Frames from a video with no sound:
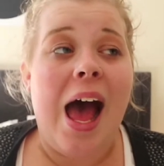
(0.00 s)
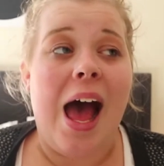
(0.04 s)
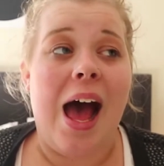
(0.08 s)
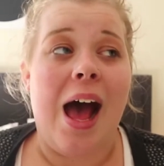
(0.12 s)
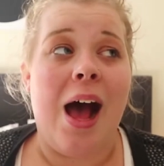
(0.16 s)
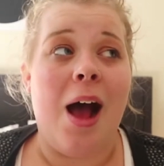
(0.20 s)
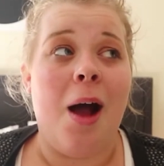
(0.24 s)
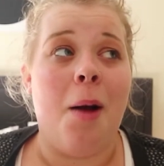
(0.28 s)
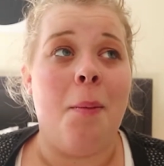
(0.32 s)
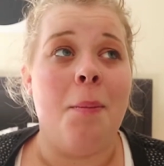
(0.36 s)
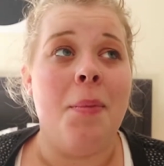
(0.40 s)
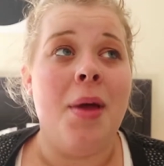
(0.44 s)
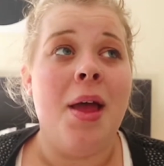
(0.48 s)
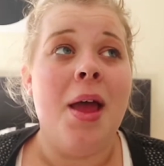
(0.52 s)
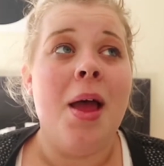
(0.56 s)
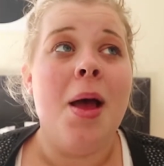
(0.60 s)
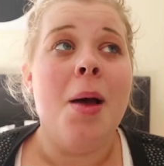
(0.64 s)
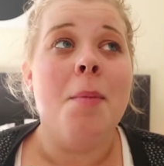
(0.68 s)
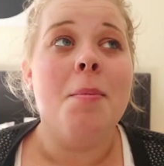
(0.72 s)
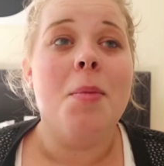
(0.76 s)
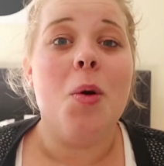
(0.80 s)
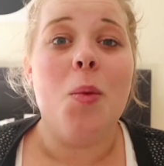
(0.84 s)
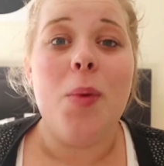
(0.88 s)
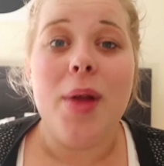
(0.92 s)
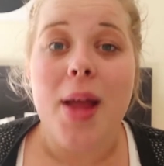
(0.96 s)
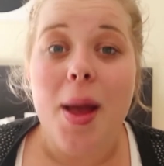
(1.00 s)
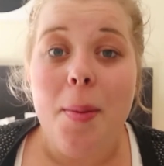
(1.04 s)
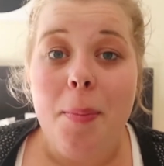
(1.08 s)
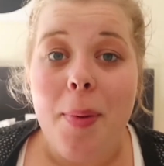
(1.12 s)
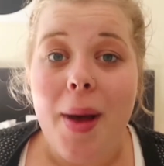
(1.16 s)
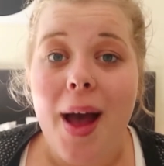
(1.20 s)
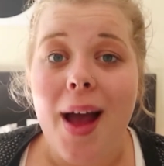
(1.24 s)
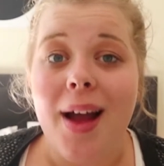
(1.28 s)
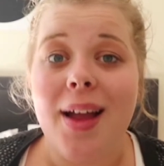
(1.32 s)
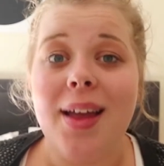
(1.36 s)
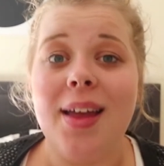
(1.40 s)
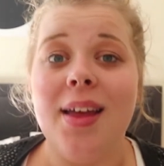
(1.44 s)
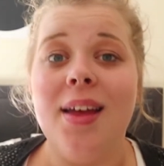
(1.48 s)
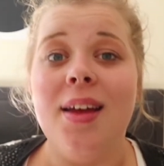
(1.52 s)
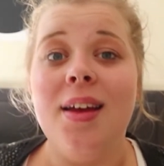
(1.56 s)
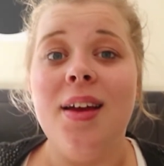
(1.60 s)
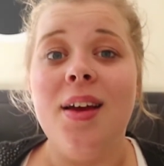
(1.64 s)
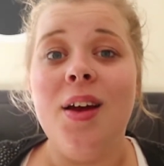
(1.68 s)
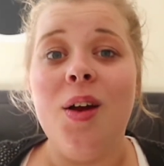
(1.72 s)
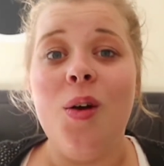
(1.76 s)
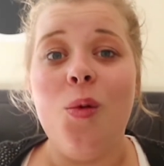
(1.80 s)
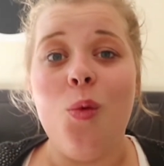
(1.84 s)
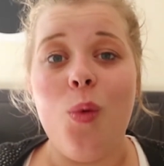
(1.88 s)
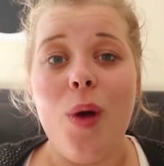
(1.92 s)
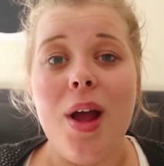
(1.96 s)
But we are back.
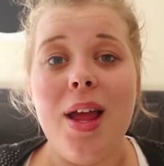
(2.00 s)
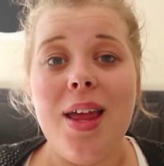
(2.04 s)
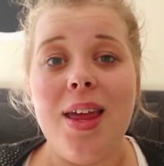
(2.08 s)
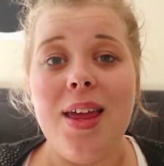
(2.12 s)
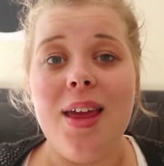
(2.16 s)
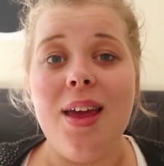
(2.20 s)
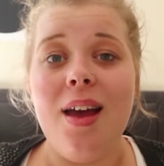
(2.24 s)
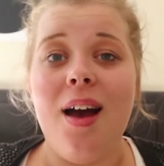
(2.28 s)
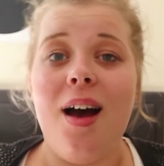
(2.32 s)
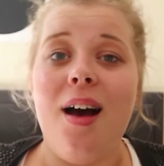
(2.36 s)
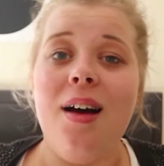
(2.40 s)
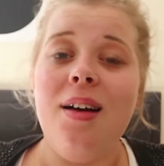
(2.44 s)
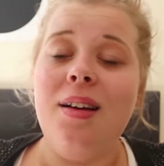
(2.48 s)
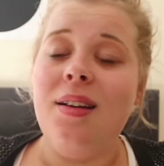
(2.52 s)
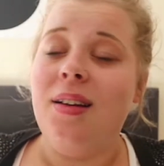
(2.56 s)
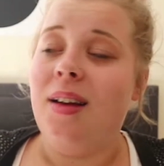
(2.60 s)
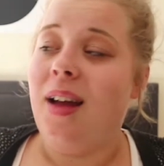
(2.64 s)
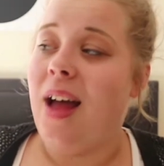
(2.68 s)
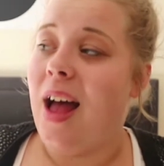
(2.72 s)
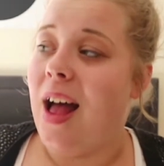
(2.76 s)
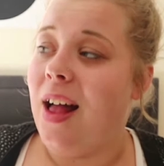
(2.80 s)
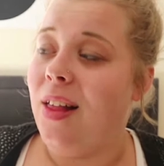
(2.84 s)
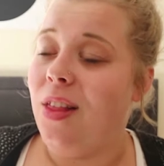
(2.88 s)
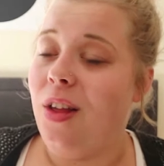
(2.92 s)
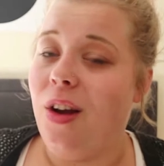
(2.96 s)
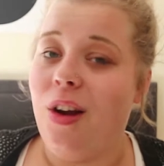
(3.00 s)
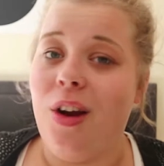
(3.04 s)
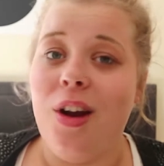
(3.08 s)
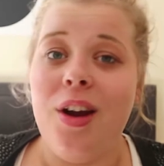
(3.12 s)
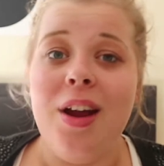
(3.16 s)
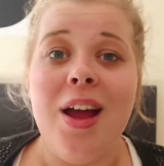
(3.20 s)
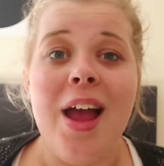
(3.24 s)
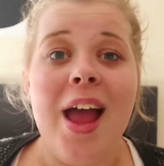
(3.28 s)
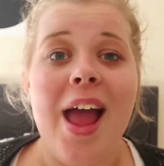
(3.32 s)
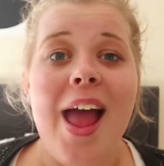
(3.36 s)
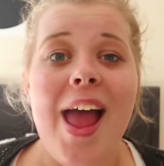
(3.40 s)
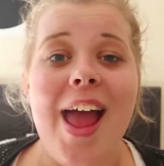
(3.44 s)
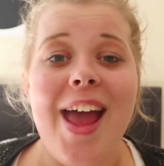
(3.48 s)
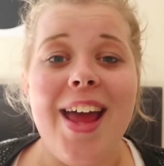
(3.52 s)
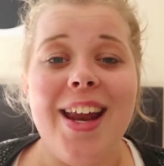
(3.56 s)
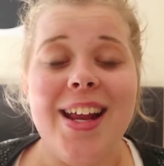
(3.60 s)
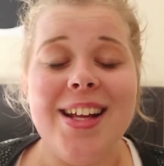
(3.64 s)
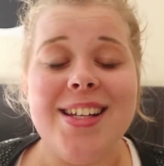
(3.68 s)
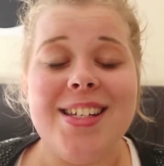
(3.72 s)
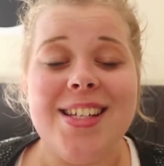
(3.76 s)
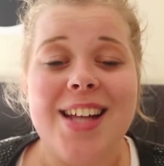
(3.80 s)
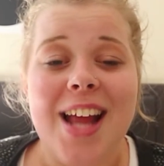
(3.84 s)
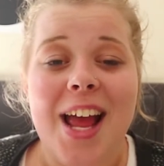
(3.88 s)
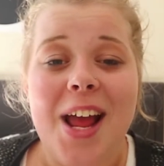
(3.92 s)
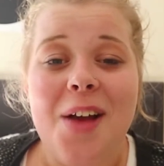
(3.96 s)
We're here. Hello.
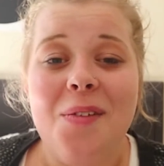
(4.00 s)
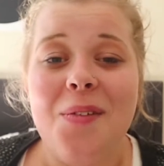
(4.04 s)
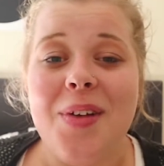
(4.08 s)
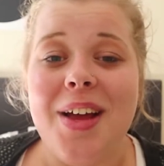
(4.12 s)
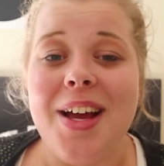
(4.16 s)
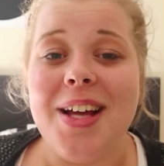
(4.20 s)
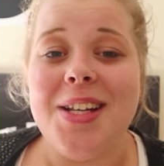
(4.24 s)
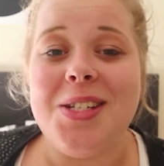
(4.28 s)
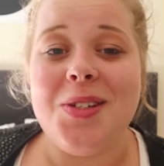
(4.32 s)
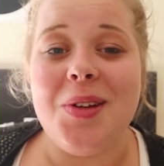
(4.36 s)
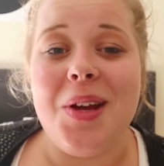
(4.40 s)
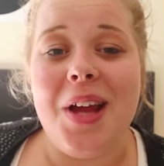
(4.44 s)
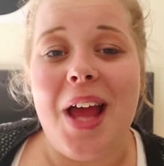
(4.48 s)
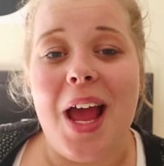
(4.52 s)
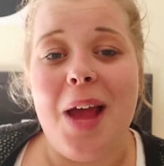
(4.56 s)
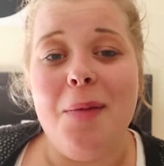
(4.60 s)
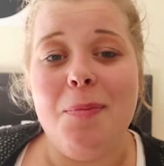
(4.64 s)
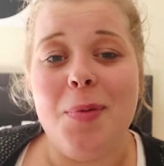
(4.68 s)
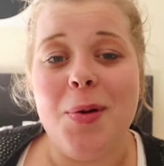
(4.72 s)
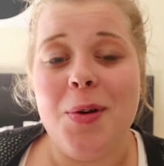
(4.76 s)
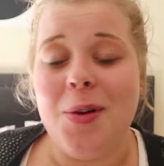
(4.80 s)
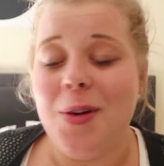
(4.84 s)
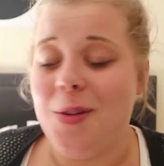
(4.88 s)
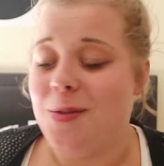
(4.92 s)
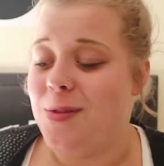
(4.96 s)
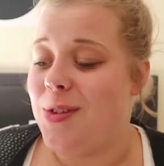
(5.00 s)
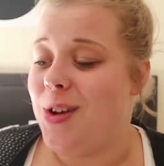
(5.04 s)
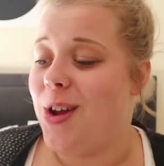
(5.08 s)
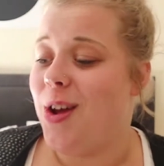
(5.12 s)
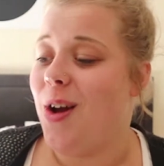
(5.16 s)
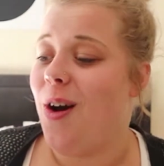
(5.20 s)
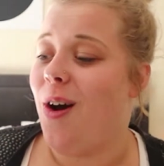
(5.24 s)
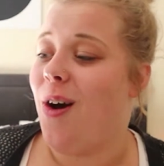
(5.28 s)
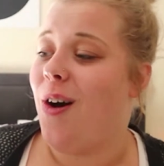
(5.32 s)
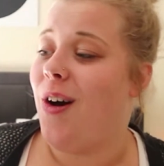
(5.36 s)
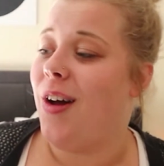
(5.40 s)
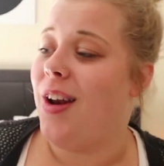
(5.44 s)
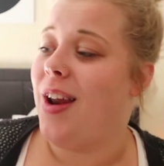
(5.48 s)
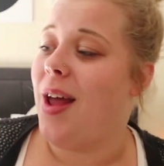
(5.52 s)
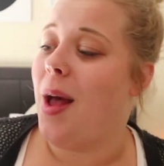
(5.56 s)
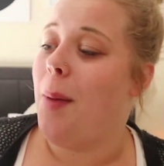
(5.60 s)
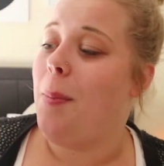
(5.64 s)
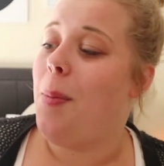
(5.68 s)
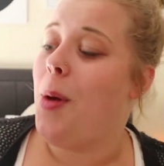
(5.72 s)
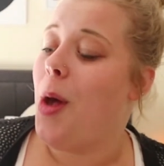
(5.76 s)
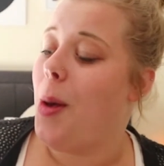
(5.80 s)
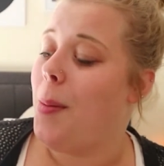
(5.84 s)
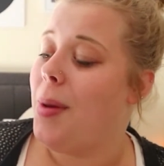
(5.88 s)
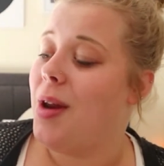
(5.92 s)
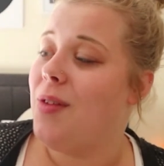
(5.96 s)
And today we are doing a book review on
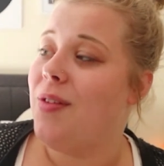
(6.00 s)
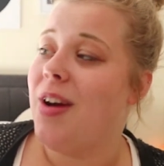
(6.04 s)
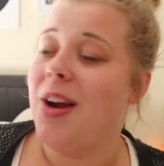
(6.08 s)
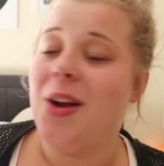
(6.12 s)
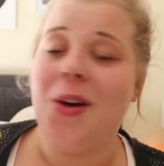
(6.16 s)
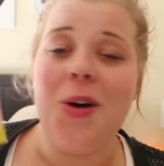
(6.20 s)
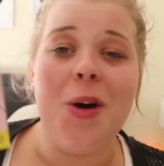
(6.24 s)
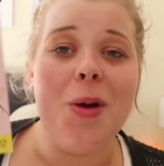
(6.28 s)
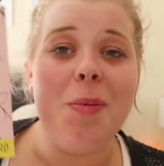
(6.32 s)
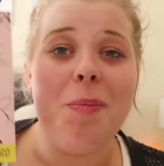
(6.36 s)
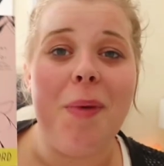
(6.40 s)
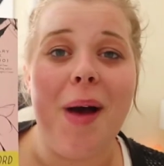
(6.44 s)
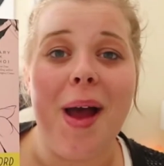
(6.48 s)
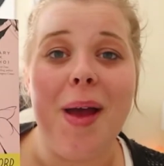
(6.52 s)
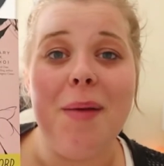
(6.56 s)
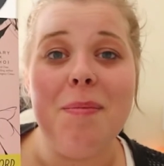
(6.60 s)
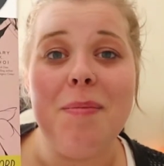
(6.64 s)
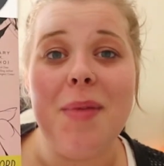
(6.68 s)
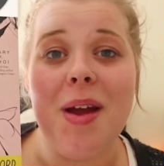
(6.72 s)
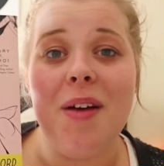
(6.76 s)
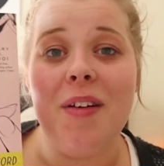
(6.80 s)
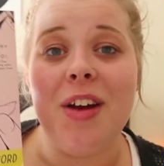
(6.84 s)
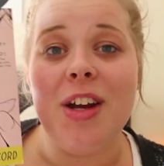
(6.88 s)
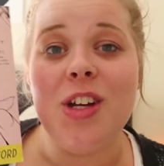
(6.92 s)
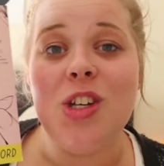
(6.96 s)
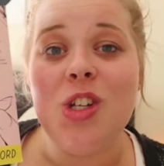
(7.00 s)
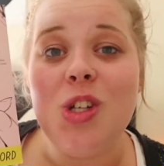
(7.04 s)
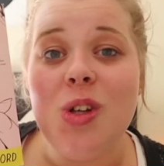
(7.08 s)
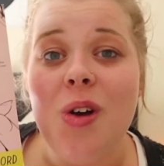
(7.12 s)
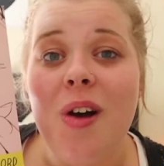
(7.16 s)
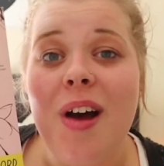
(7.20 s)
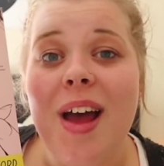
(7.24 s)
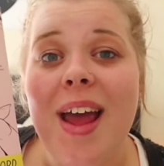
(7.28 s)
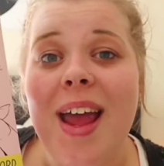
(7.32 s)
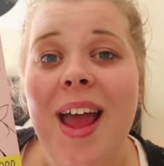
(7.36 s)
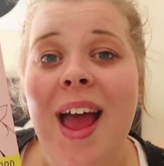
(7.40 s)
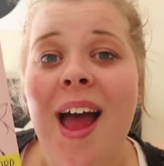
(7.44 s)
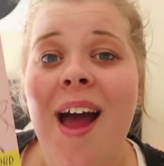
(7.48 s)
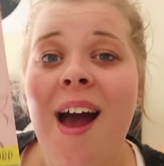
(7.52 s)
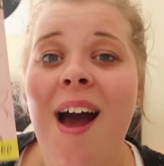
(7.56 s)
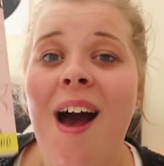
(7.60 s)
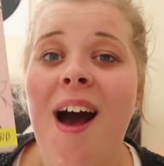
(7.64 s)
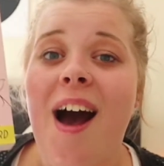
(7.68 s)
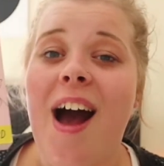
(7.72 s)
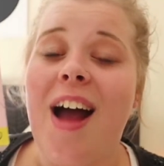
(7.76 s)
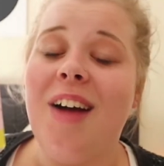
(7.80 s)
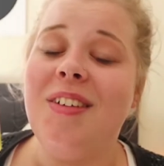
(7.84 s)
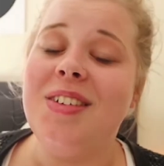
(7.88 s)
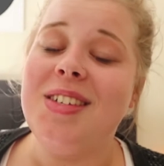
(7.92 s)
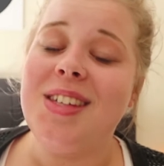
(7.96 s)
Permanent Record by Mary Choi.
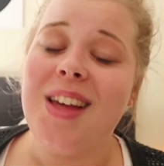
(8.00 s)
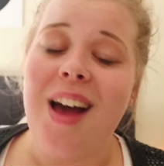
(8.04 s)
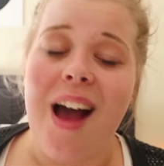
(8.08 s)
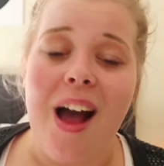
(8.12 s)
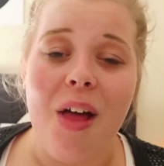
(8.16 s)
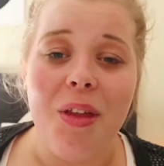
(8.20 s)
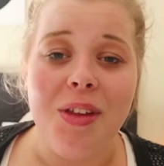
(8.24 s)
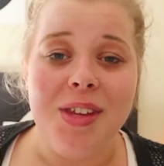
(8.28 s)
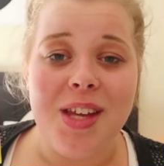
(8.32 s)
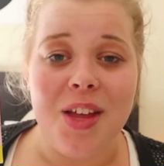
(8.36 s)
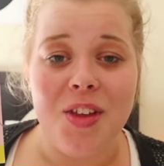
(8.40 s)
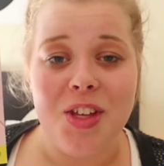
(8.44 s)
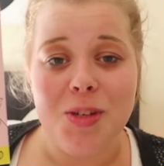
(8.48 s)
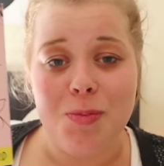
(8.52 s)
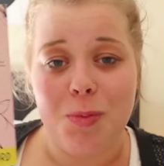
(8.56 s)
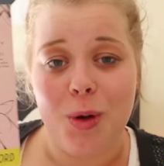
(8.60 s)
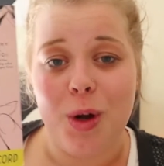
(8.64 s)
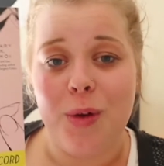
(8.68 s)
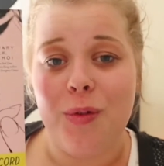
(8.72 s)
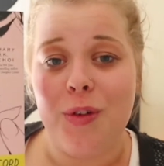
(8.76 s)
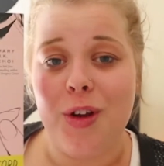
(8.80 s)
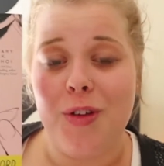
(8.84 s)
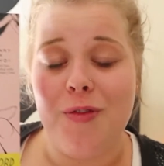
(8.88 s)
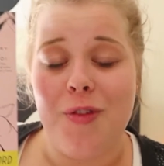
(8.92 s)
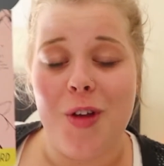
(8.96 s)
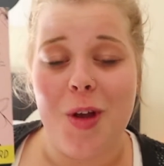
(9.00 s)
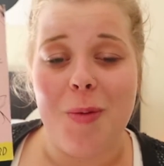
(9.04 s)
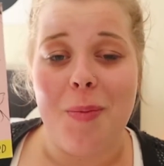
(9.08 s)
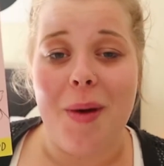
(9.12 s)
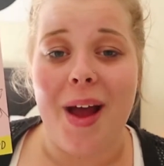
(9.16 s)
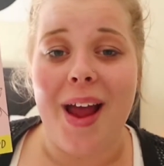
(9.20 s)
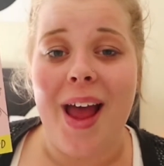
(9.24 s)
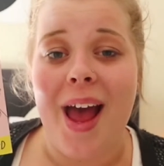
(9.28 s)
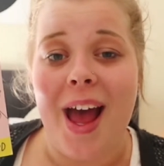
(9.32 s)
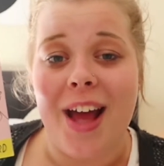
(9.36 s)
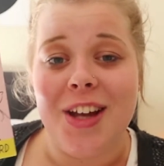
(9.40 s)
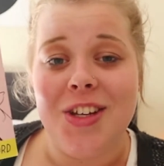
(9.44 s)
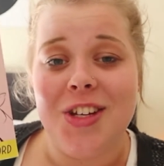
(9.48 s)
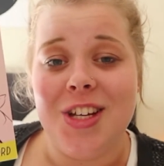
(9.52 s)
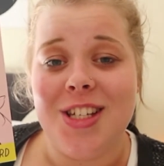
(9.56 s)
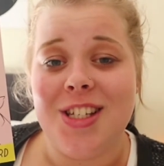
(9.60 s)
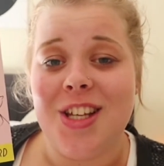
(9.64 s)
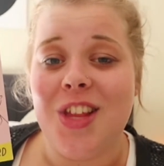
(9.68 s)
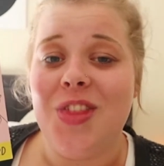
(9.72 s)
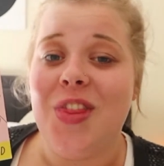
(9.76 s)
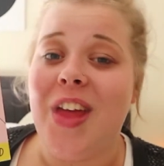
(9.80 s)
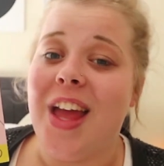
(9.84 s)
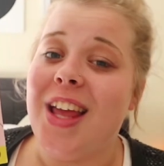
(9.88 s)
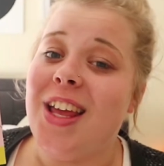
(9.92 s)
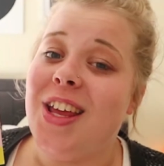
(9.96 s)
I was kindly sent this book review by Hatchet,
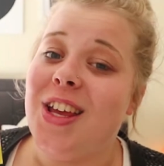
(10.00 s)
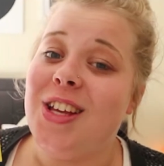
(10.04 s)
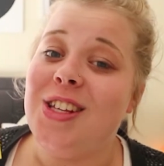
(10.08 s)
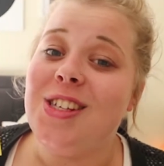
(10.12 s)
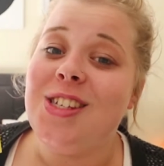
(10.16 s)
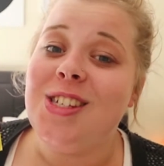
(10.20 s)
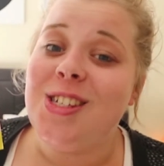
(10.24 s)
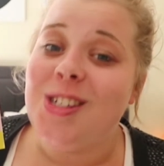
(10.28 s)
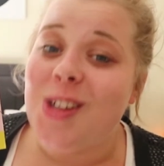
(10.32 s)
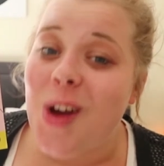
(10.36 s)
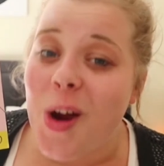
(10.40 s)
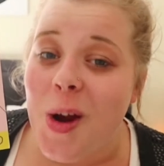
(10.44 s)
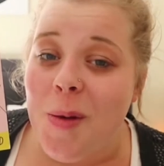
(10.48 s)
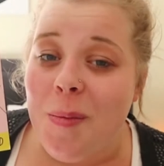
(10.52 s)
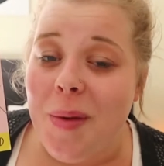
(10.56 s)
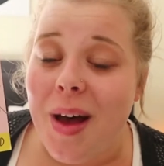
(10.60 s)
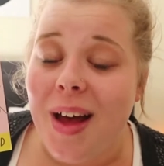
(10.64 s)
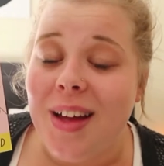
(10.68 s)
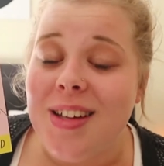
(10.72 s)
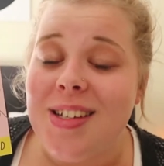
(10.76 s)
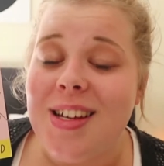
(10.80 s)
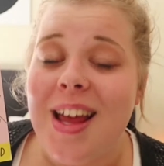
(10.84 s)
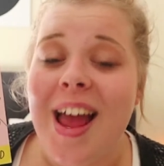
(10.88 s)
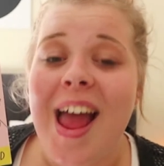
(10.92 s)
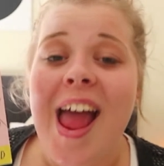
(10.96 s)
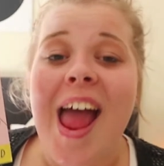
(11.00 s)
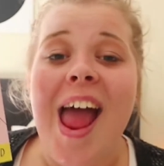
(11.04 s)
so thank you so much.